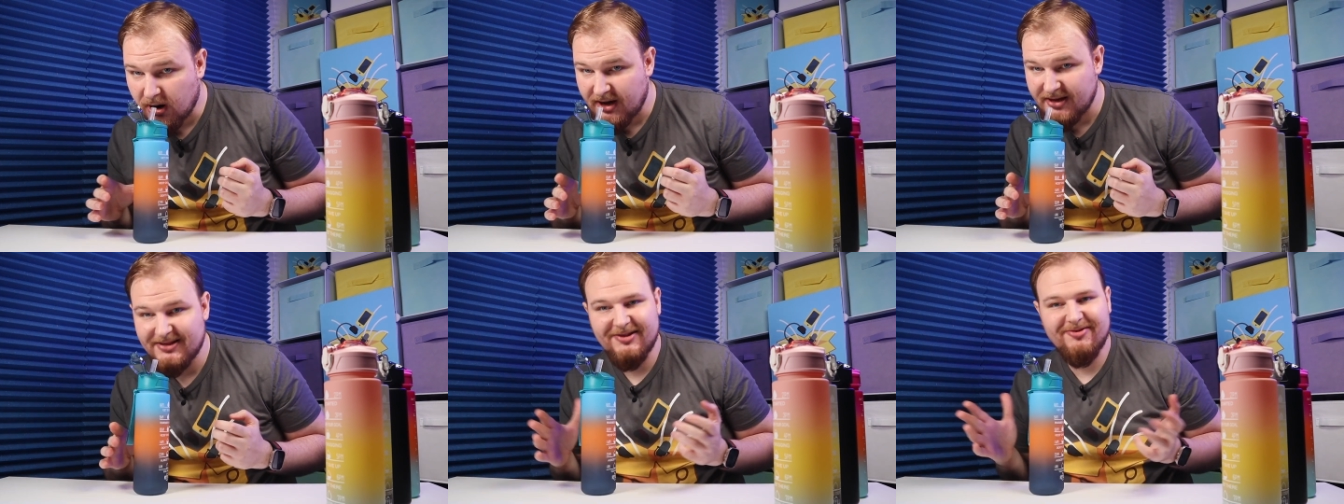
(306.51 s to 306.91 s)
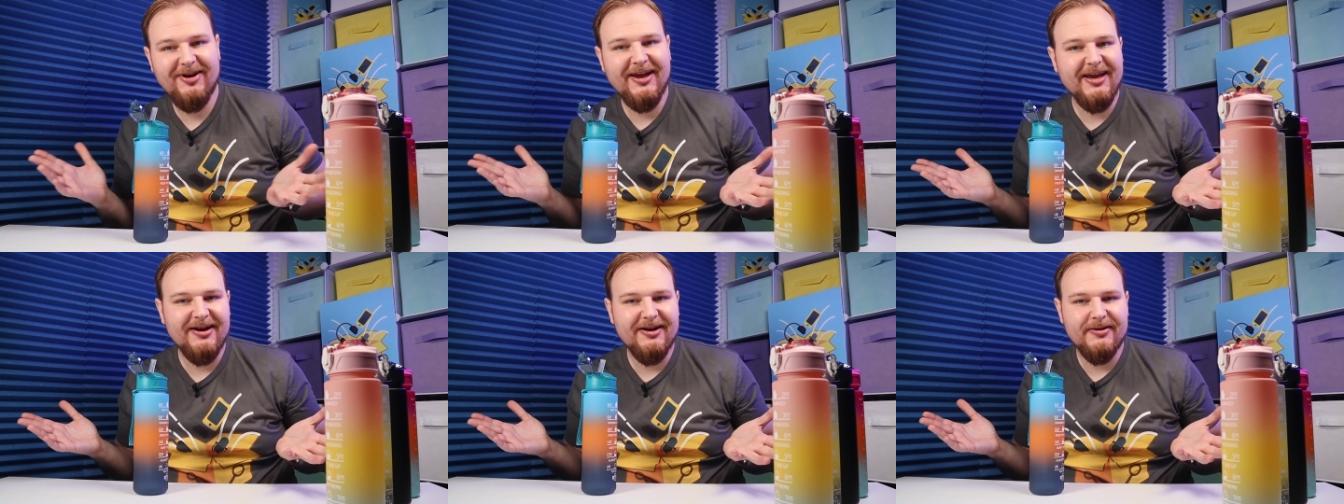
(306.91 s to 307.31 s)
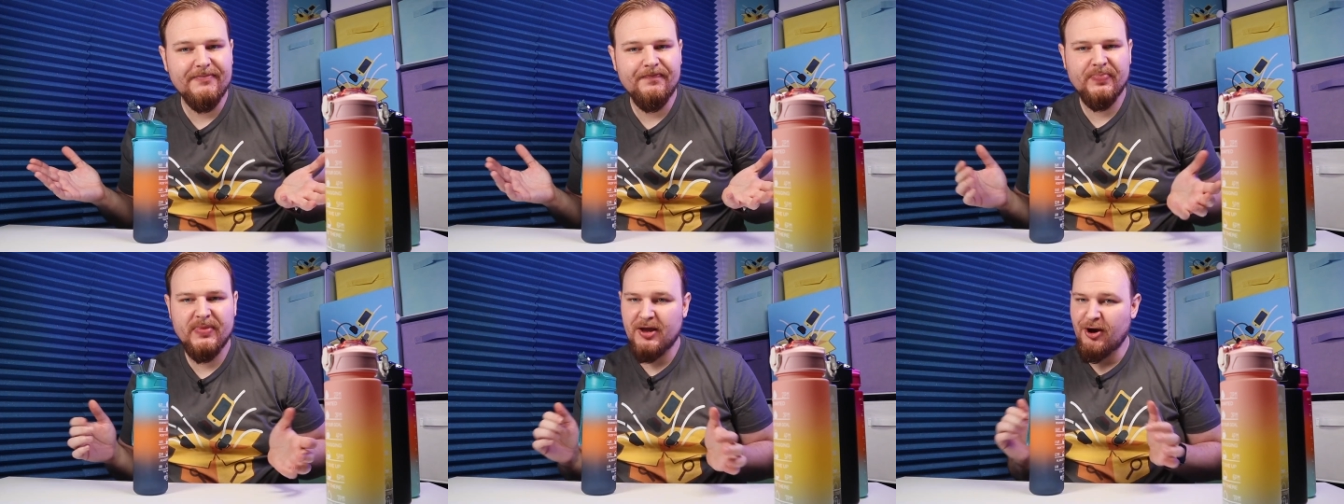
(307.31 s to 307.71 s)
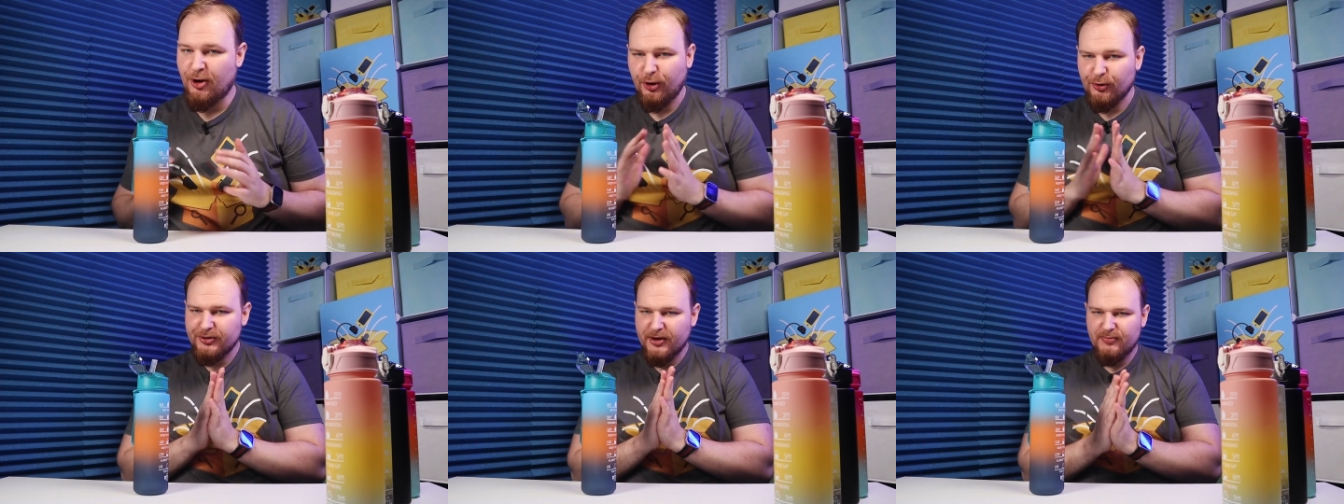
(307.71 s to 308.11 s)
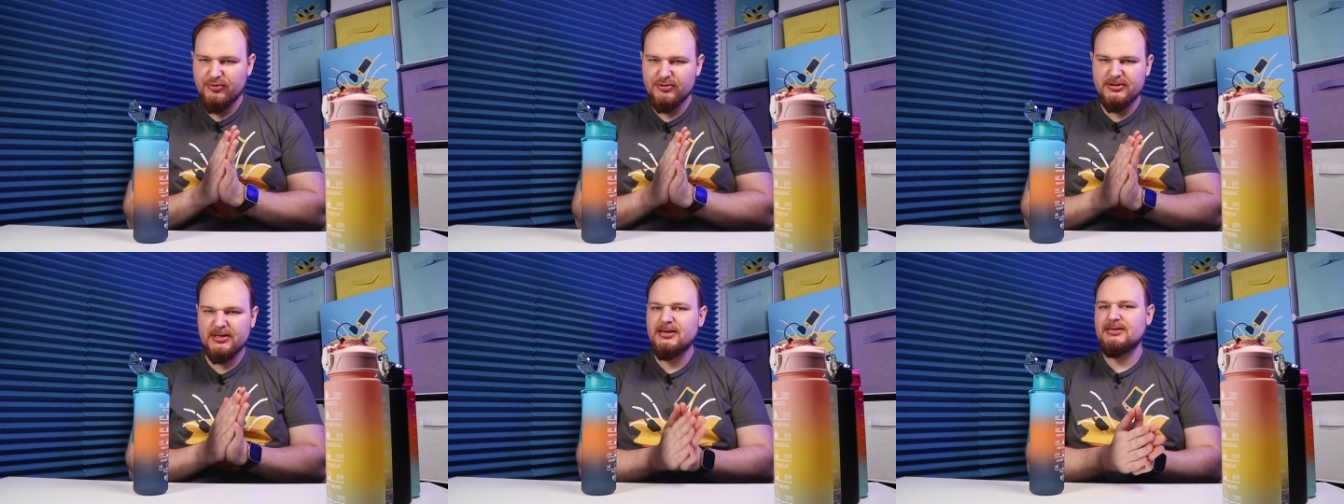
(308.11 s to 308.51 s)
and drink. Other
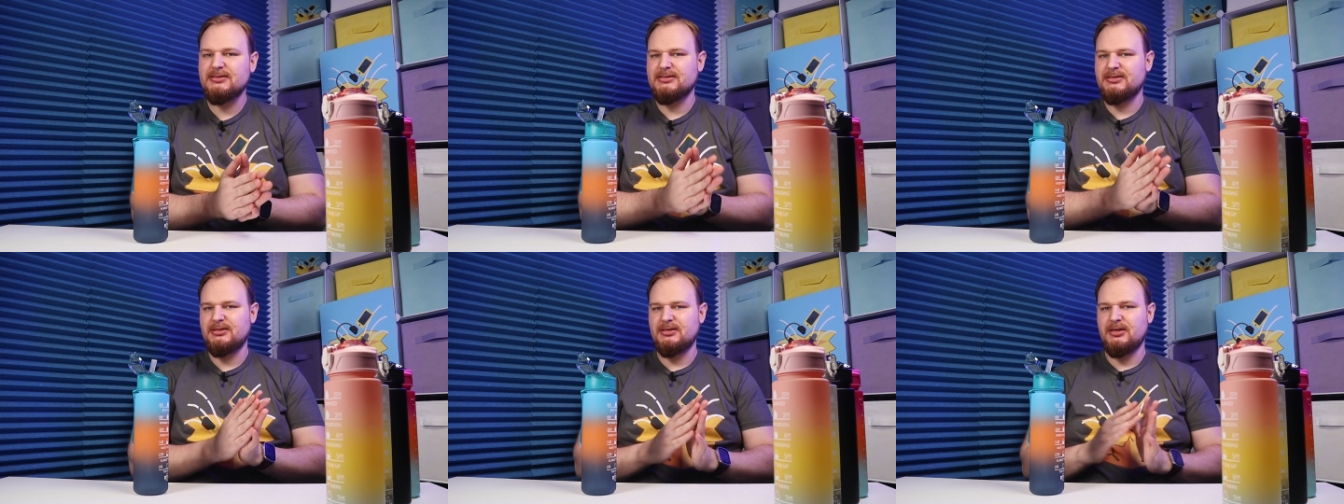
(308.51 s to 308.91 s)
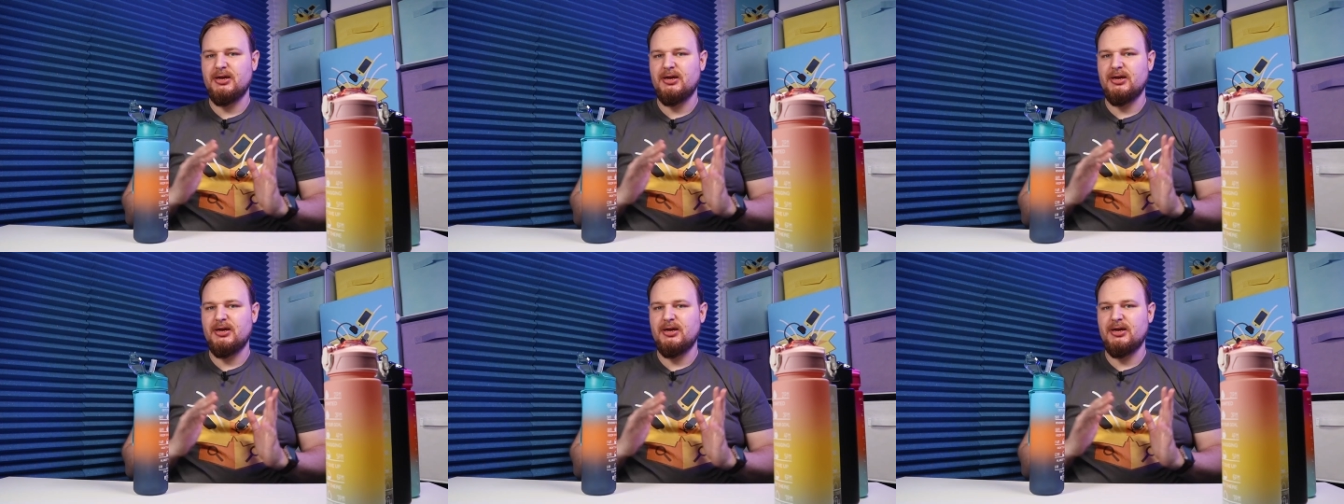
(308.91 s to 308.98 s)
bottles